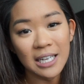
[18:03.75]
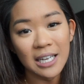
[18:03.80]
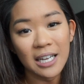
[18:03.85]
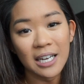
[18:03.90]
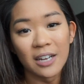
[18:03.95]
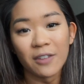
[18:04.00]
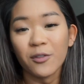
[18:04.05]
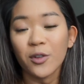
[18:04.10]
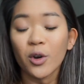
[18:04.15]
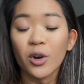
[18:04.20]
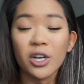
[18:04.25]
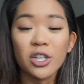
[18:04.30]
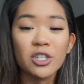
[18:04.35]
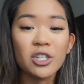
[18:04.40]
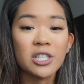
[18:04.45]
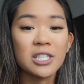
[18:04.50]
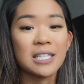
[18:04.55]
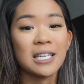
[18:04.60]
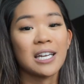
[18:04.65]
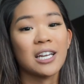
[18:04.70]
in, if you're
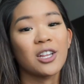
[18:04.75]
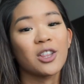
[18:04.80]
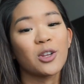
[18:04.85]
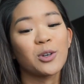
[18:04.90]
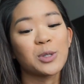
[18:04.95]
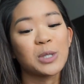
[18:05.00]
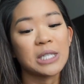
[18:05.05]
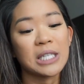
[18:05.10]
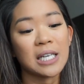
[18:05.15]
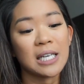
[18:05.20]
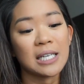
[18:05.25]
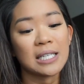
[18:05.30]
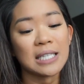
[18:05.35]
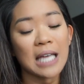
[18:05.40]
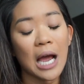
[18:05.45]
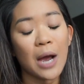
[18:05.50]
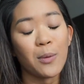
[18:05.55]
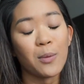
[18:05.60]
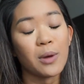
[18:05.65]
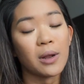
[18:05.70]
interested in those things,
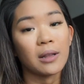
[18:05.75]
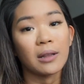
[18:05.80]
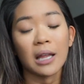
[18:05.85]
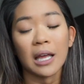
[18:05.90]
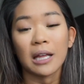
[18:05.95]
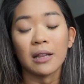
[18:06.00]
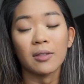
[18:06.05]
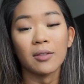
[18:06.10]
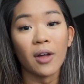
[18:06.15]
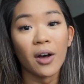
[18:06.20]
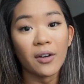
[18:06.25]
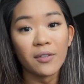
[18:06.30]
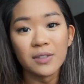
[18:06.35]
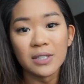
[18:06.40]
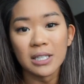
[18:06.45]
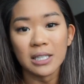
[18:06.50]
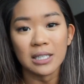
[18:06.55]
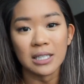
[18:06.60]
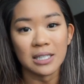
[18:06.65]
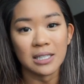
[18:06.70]
I would like love
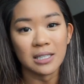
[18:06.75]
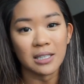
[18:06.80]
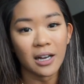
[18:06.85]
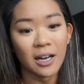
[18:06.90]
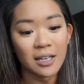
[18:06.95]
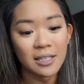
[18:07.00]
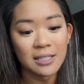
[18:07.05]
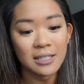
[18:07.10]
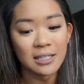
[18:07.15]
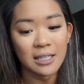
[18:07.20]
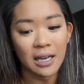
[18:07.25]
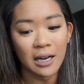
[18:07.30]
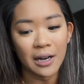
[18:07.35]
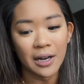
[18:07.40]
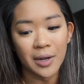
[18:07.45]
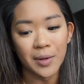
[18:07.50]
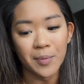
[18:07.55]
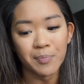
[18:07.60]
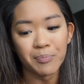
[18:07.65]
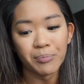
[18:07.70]
to discuss
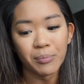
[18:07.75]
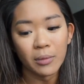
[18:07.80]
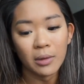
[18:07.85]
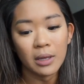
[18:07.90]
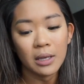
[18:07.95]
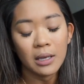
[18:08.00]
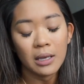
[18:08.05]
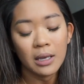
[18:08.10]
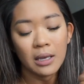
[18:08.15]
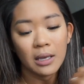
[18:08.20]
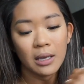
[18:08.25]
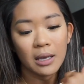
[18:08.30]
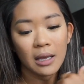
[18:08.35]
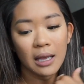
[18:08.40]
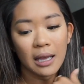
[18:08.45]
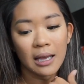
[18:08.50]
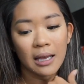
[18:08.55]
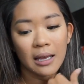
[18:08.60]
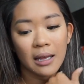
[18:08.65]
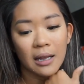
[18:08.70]

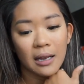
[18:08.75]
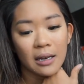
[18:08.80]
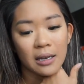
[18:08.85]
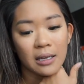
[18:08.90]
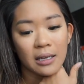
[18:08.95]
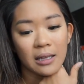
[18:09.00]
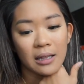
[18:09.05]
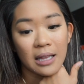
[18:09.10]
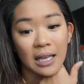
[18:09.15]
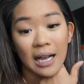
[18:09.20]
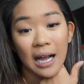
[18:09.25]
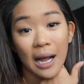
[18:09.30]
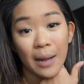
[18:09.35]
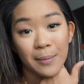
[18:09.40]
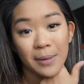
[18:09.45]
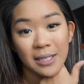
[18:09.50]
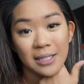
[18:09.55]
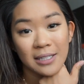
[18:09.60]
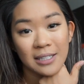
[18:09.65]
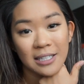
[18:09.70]
and in the
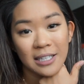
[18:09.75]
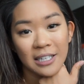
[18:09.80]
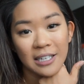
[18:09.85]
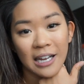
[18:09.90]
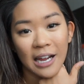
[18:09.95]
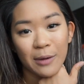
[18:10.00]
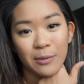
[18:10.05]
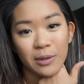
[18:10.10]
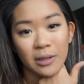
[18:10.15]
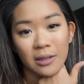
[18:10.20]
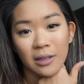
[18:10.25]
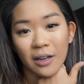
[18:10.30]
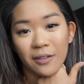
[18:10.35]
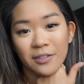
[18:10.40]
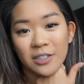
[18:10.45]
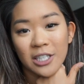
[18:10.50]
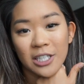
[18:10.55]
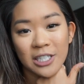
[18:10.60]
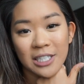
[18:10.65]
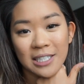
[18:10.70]
comments. And I would love
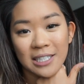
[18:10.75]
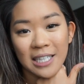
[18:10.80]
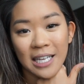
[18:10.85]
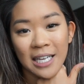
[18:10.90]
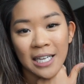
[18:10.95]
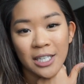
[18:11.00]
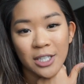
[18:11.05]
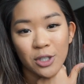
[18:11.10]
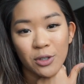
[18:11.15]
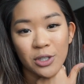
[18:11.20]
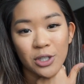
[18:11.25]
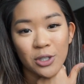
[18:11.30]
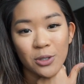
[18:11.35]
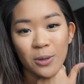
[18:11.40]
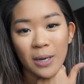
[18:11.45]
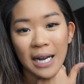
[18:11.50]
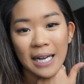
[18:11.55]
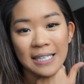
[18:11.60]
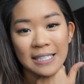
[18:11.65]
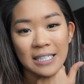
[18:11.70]
to just like treat you
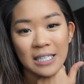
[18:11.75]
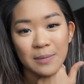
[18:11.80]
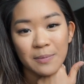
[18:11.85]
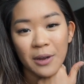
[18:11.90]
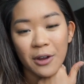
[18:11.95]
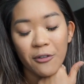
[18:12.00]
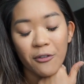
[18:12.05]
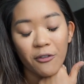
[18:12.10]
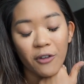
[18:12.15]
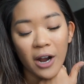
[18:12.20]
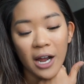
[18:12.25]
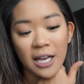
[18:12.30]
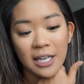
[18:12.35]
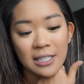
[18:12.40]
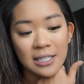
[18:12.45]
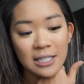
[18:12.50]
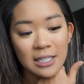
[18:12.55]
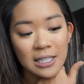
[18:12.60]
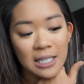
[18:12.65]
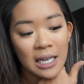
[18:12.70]
guys as my
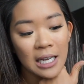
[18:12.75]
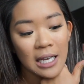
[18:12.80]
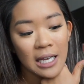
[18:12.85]
friends.